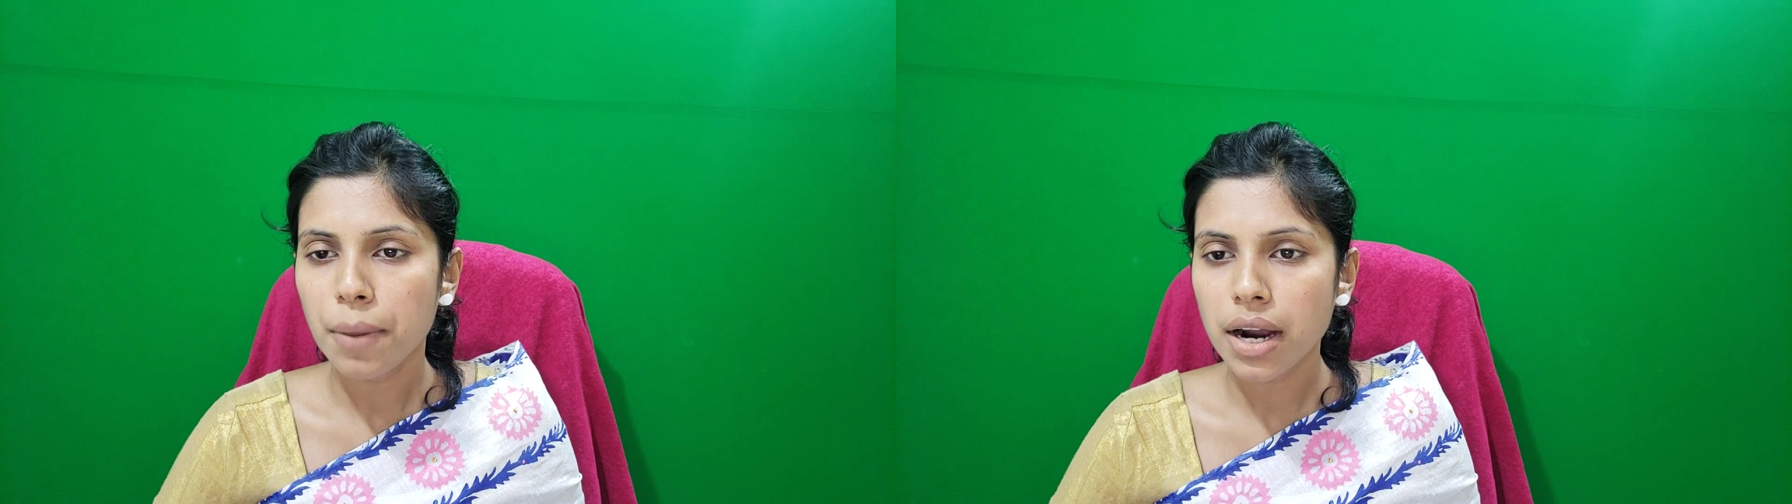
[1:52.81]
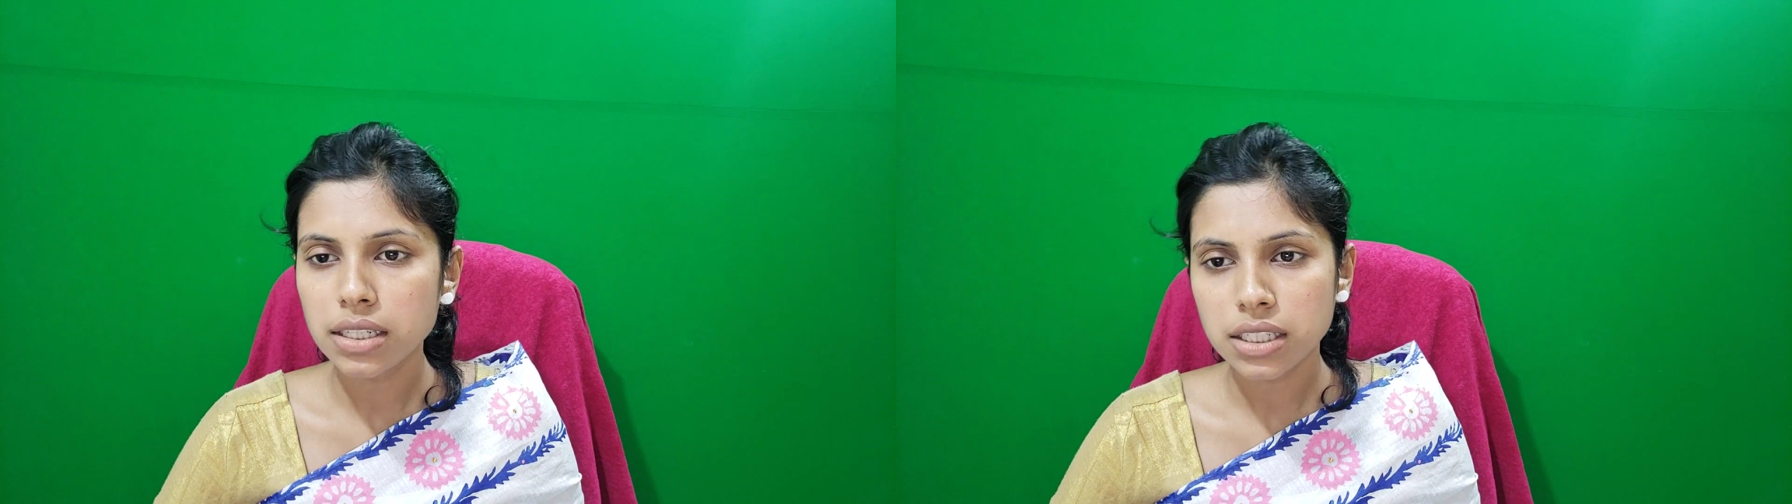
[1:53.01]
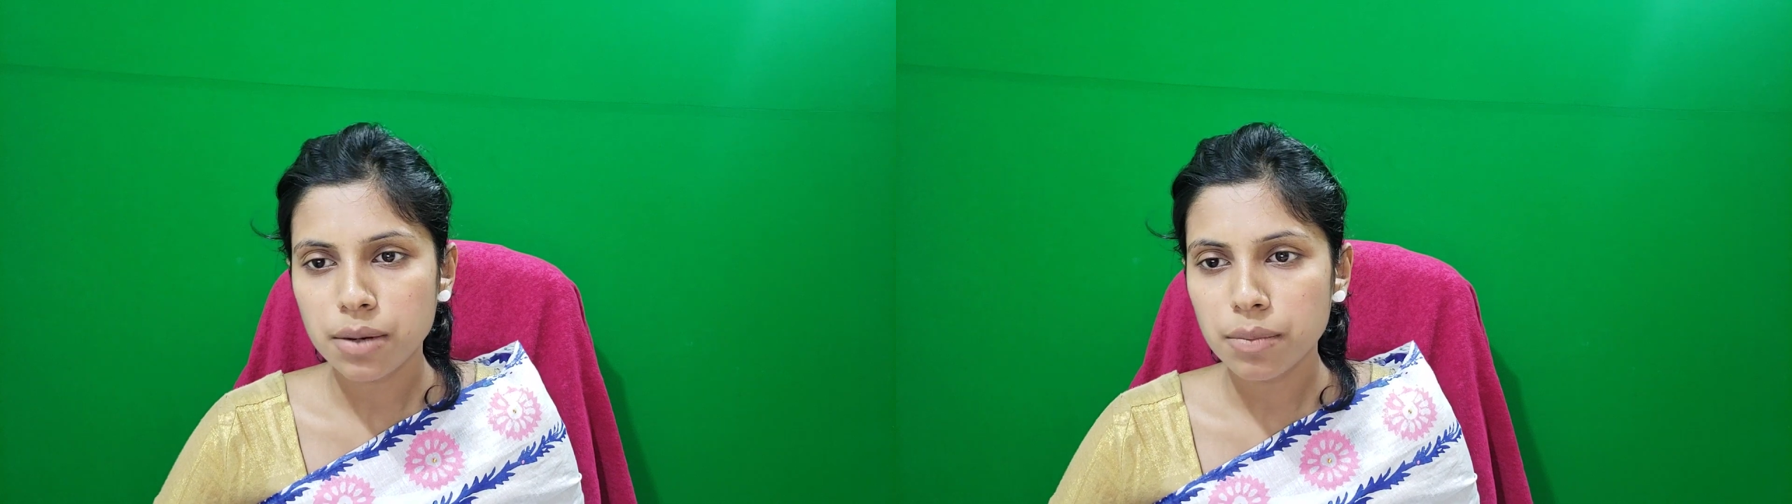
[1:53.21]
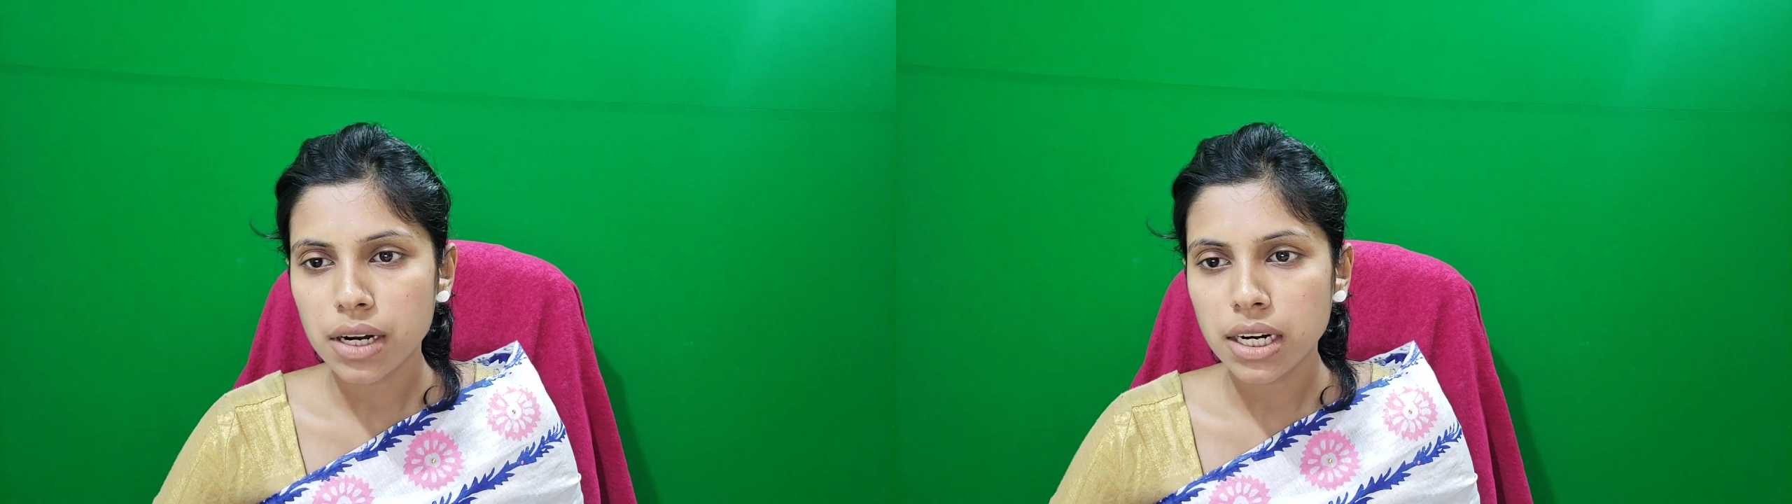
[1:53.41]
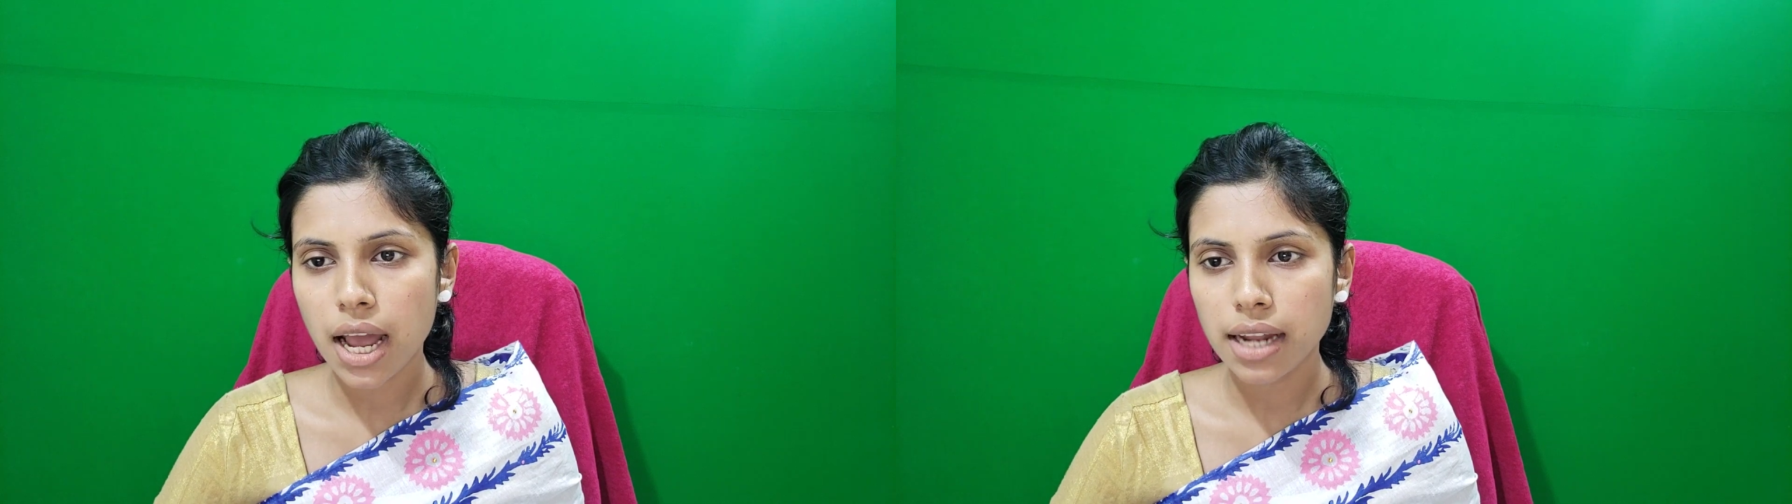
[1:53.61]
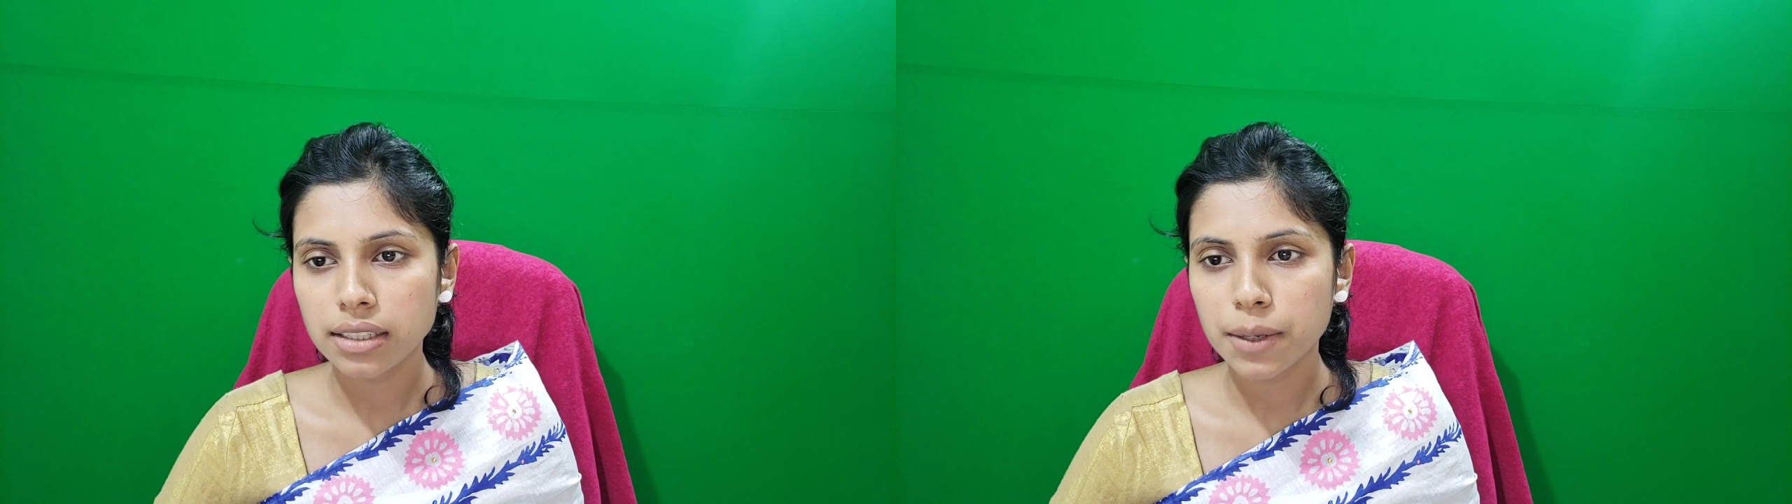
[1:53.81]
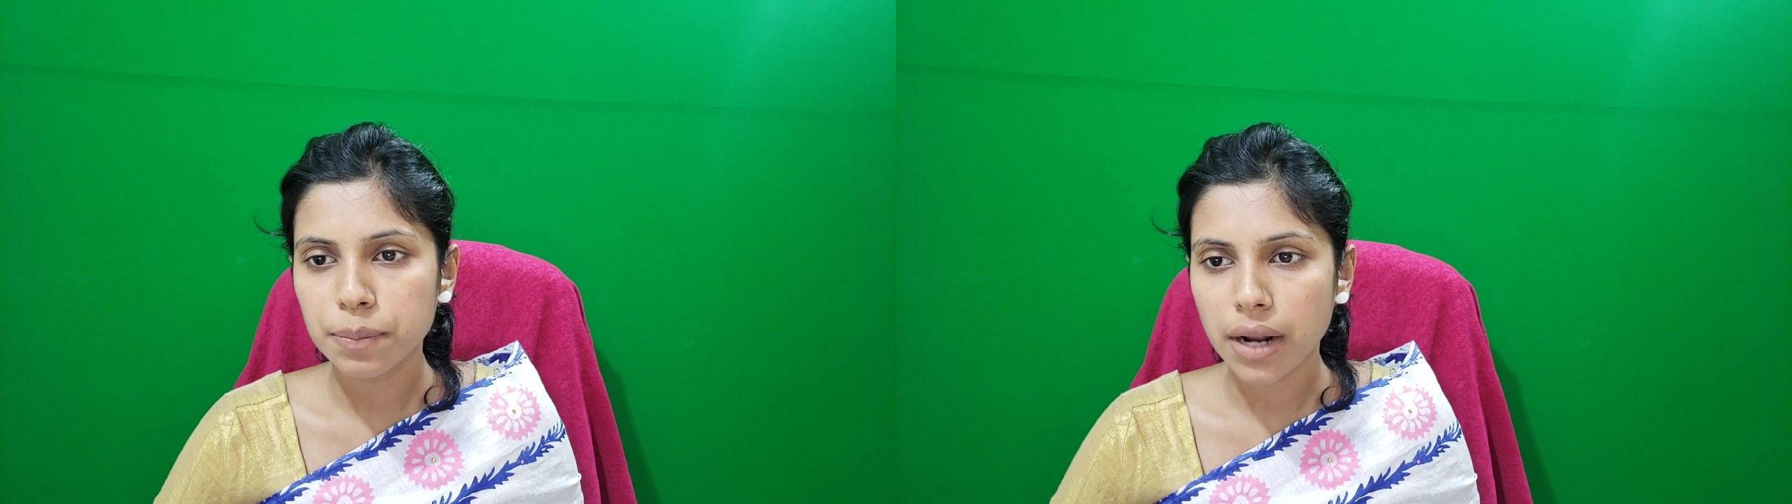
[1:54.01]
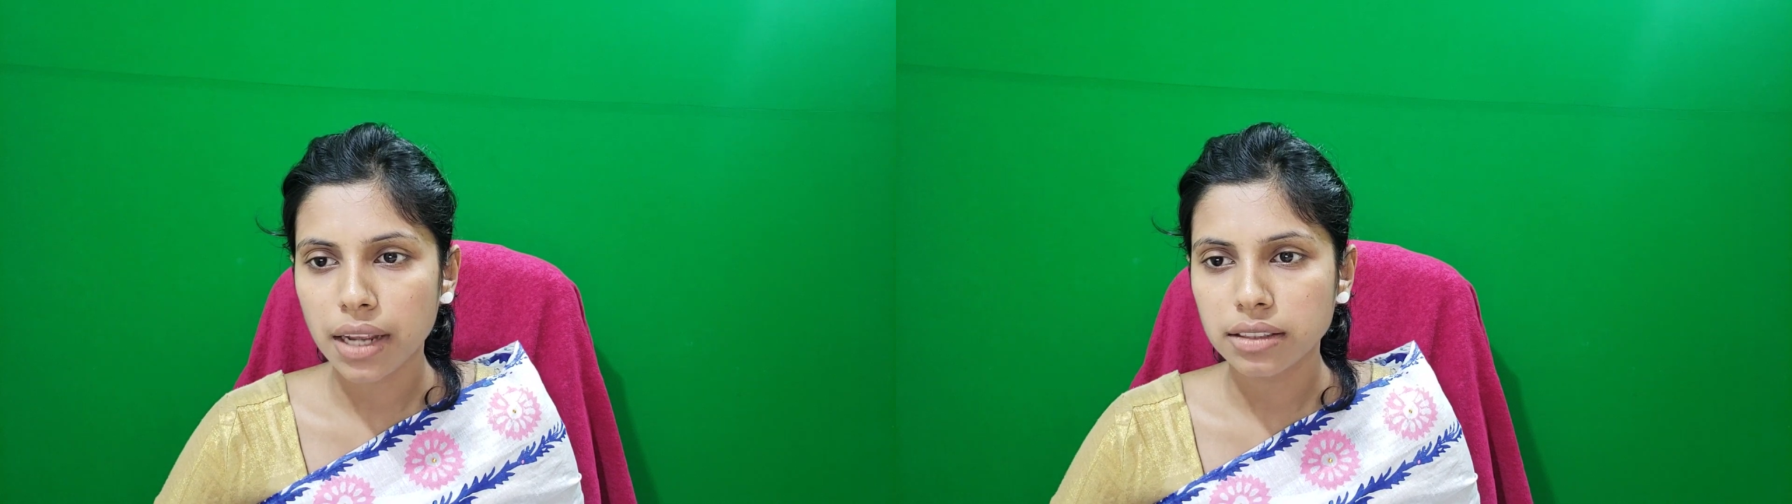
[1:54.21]
part number, and the
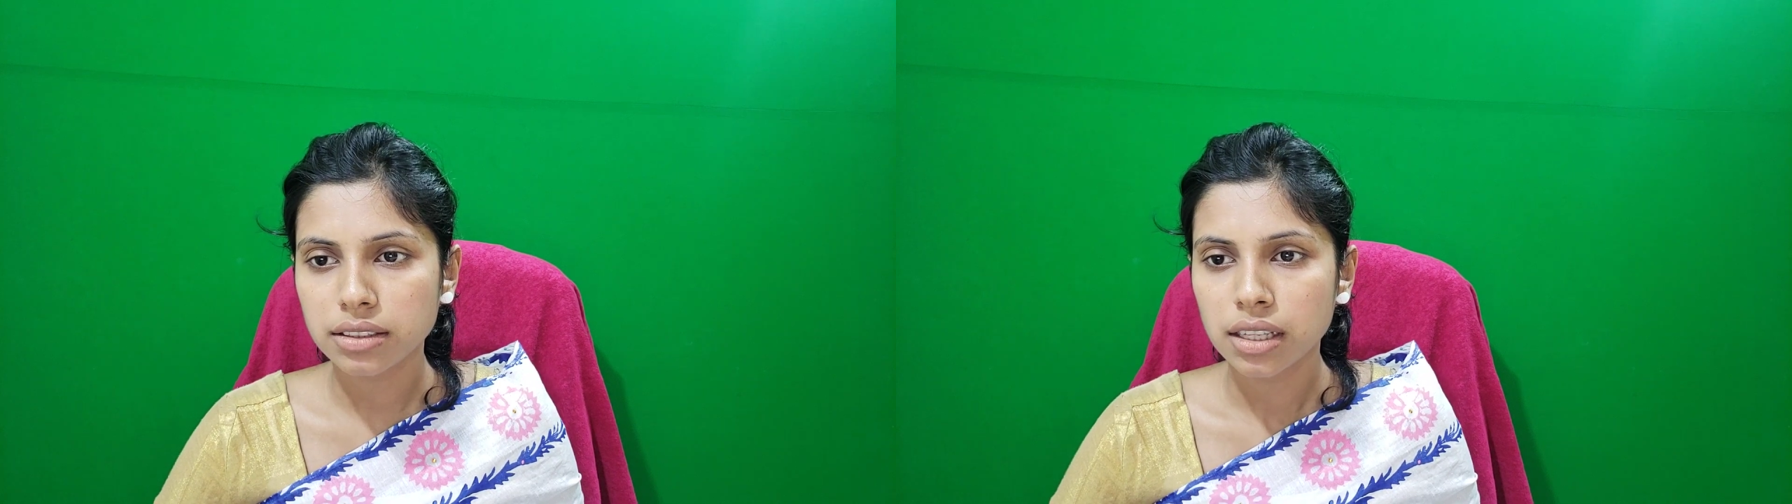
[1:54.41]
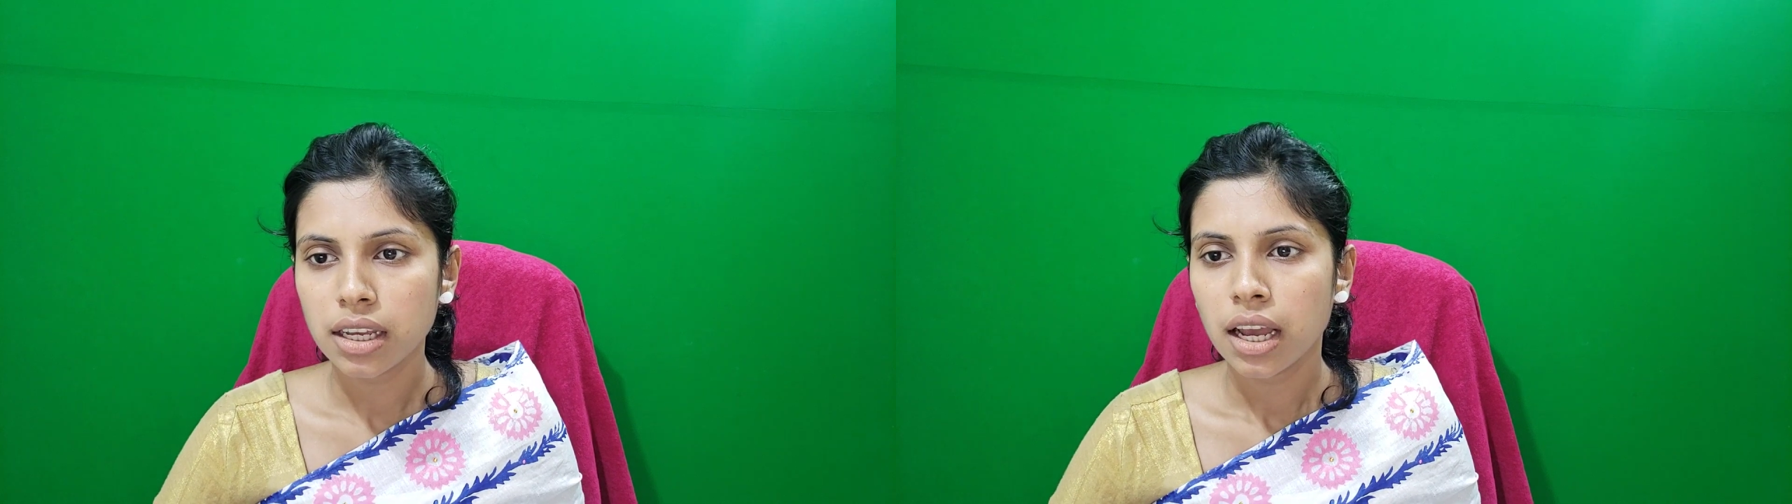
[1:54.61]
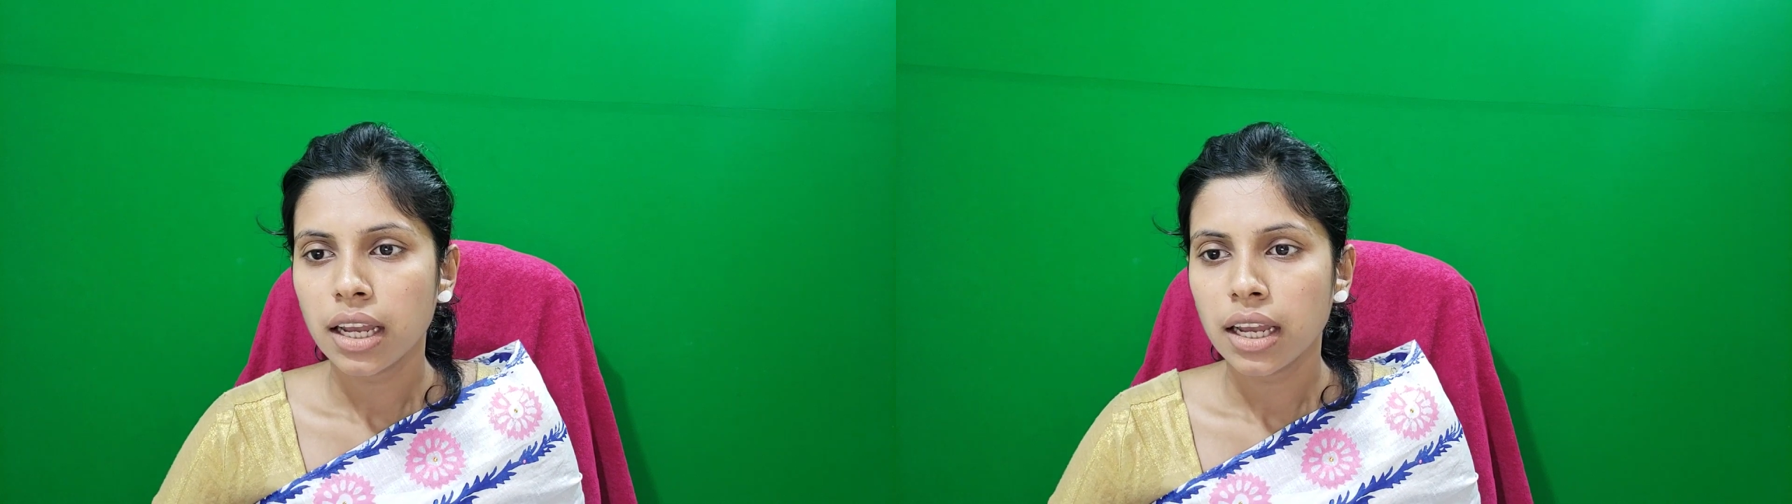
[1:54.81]
price.